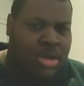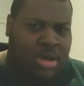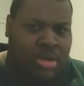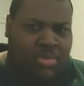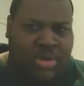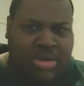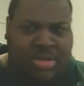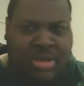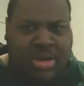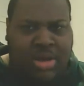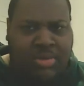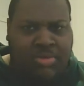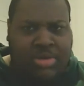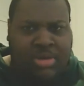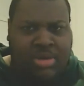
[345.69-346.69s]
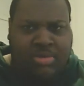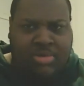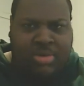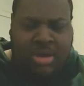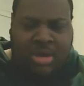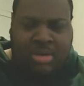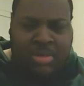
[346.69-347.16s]
But one thing I want
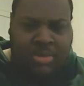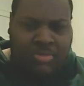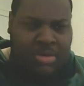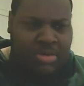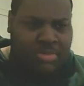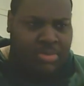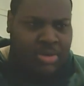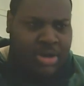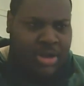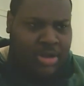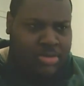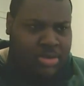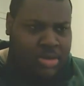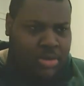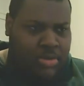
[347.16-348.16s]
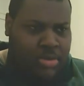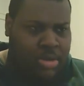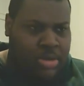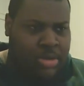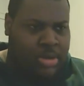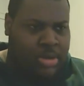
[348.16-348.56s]
to point out, though,